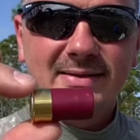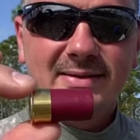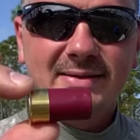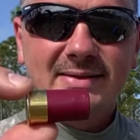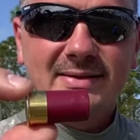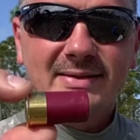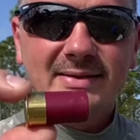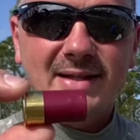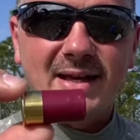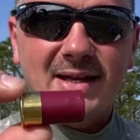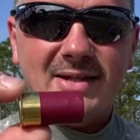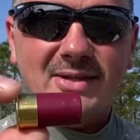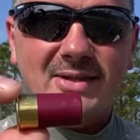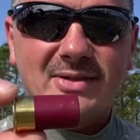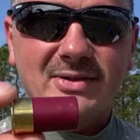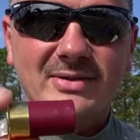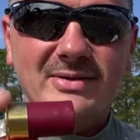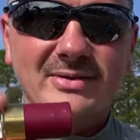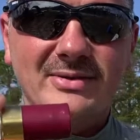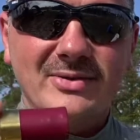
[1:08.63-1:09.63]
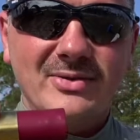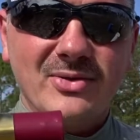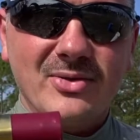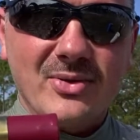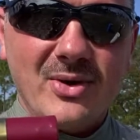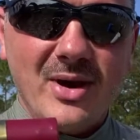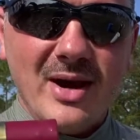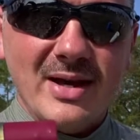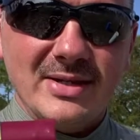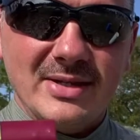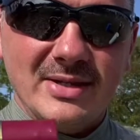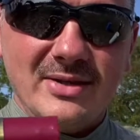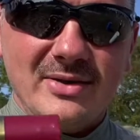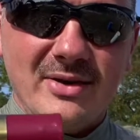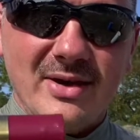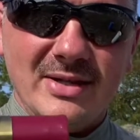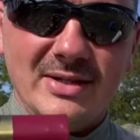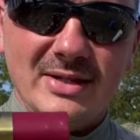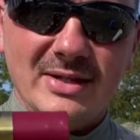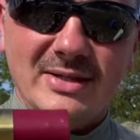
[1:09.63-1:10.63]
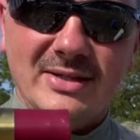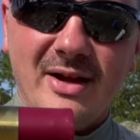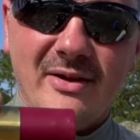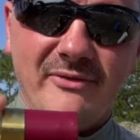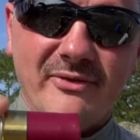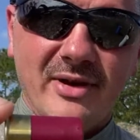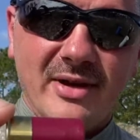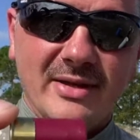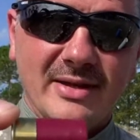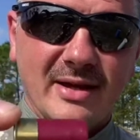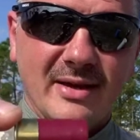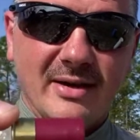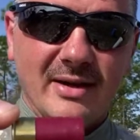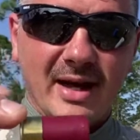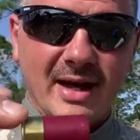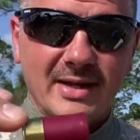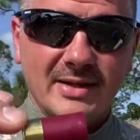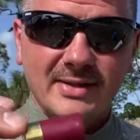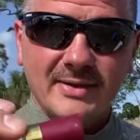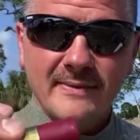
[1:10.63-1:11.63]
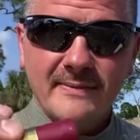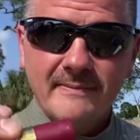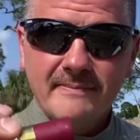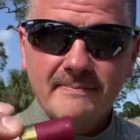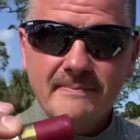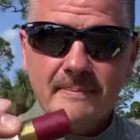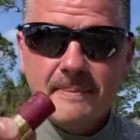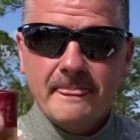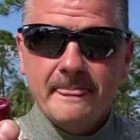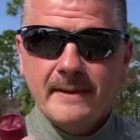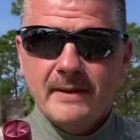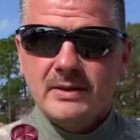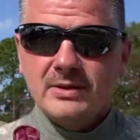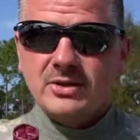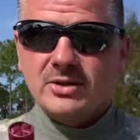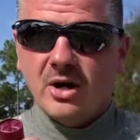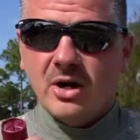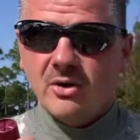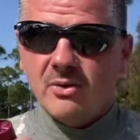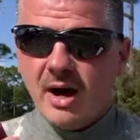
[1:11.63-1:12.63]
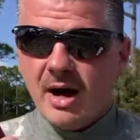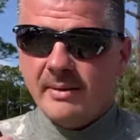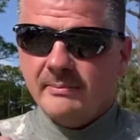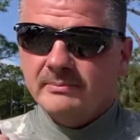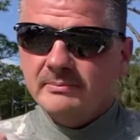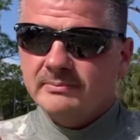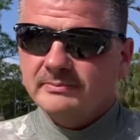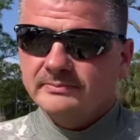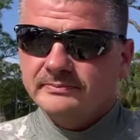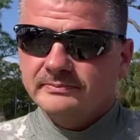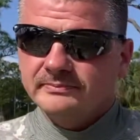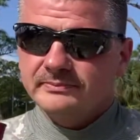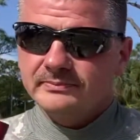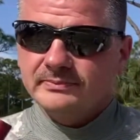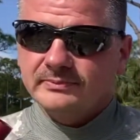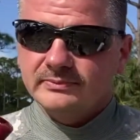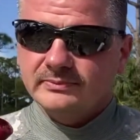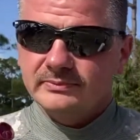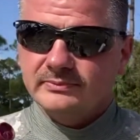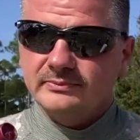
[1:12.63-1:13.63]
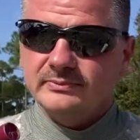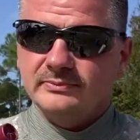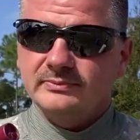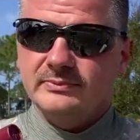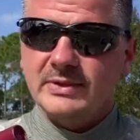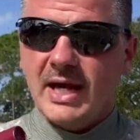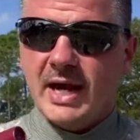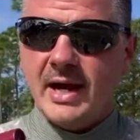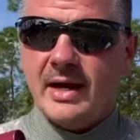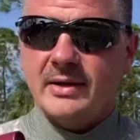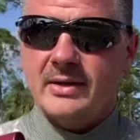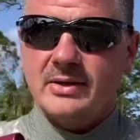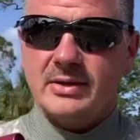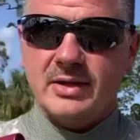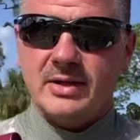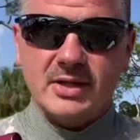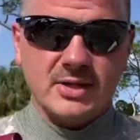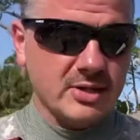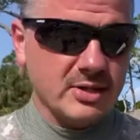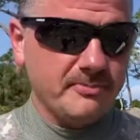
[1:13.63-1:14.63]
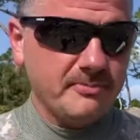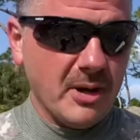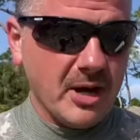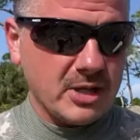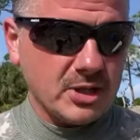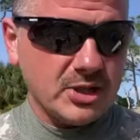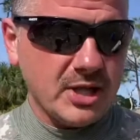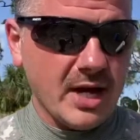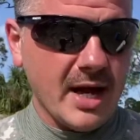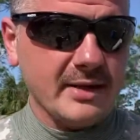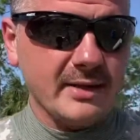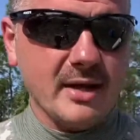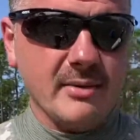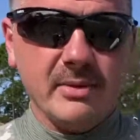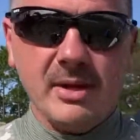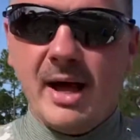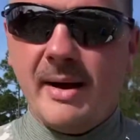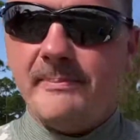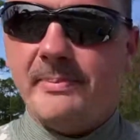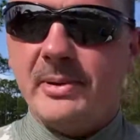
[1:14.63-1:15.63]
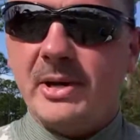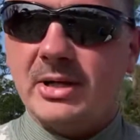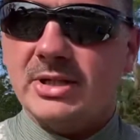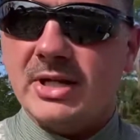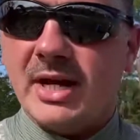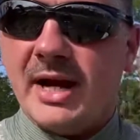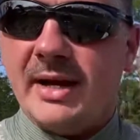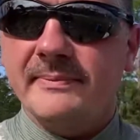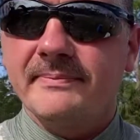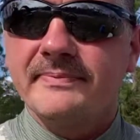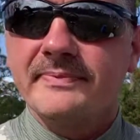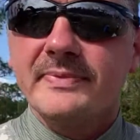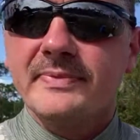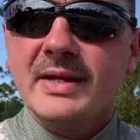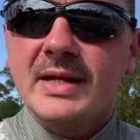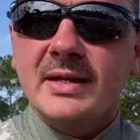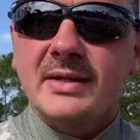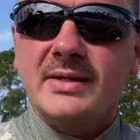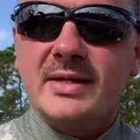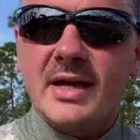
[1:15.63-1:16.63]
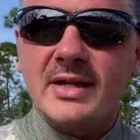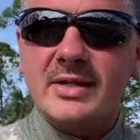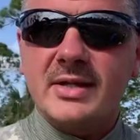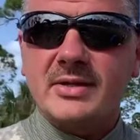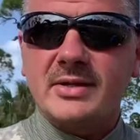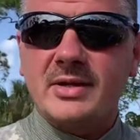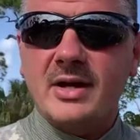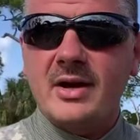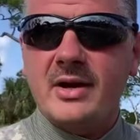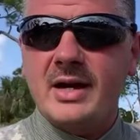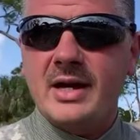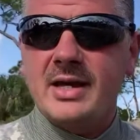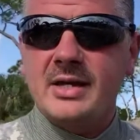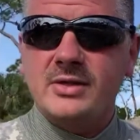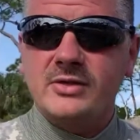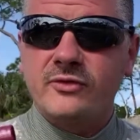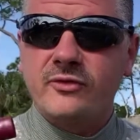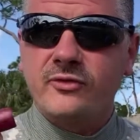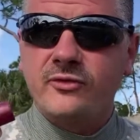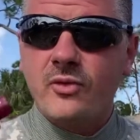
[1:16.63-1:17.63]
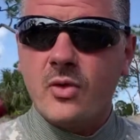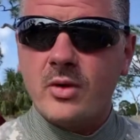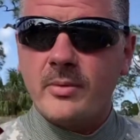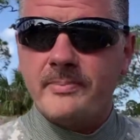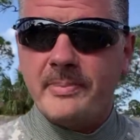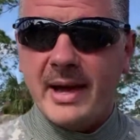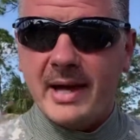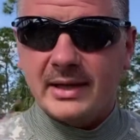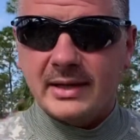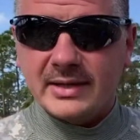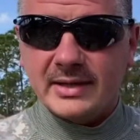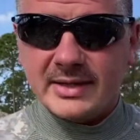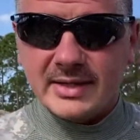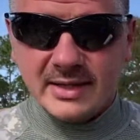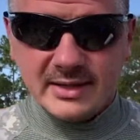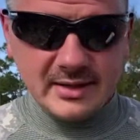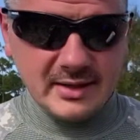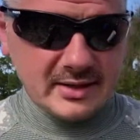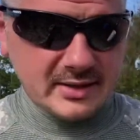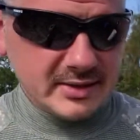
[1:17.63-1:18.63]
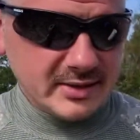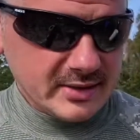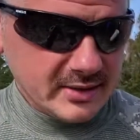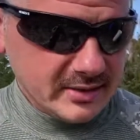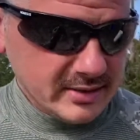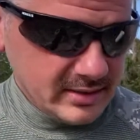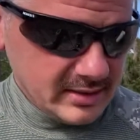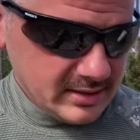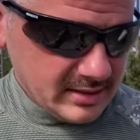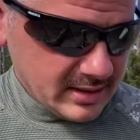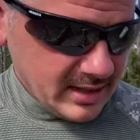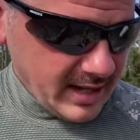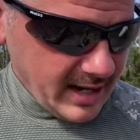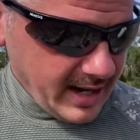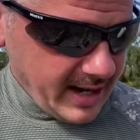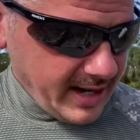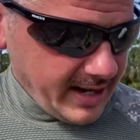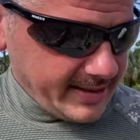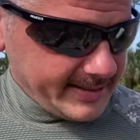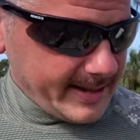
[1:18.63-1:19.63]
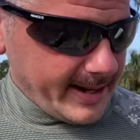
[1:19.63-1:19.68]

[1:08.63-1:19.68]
That's crazy stuff right there, guys. So yeah, this is buckshot, double aught buckshot. It says that there is 4 pellets in this, and